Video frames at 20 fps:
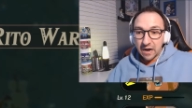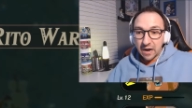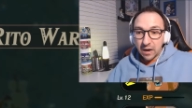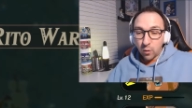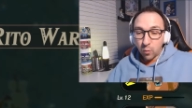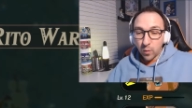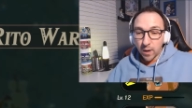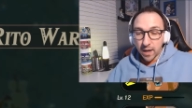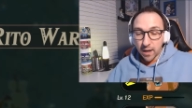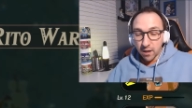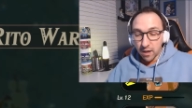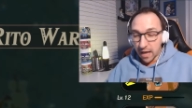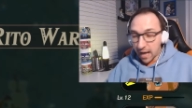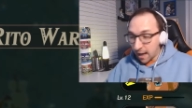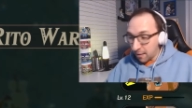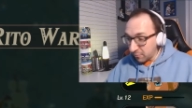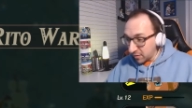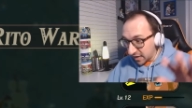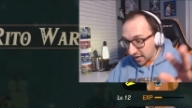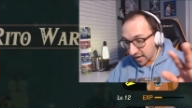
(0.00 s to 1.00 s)
Well,
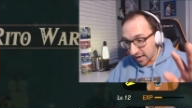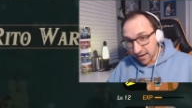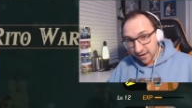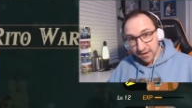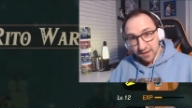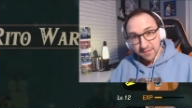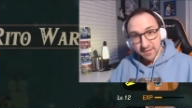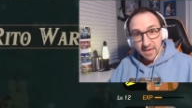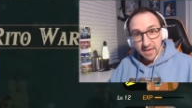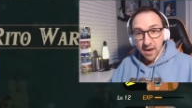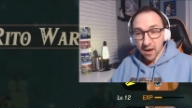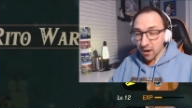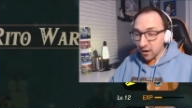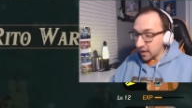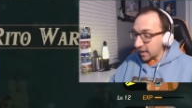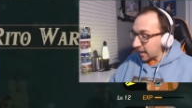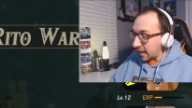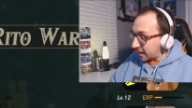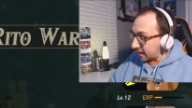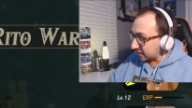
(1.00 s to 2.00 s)
I'm gonna end it there,
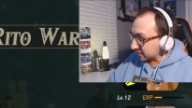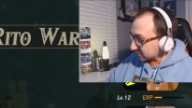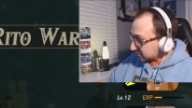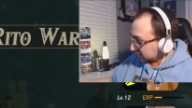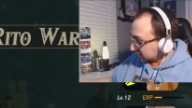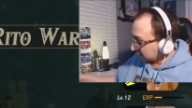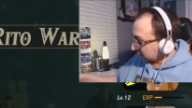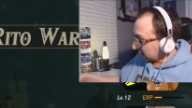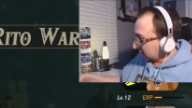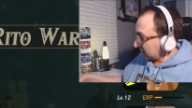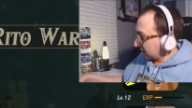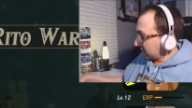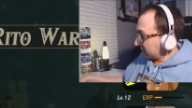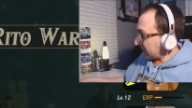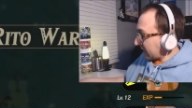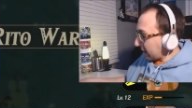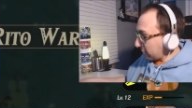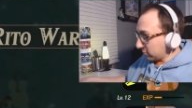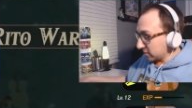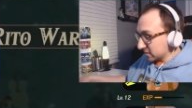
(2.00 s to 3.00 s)
guys!
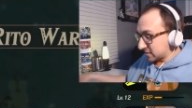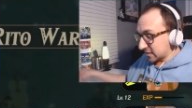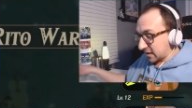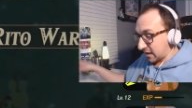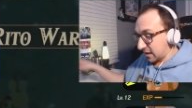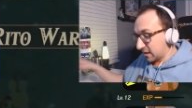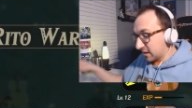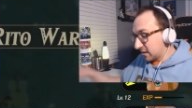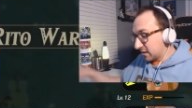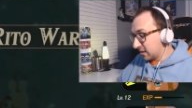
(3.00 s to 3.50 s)
That was a...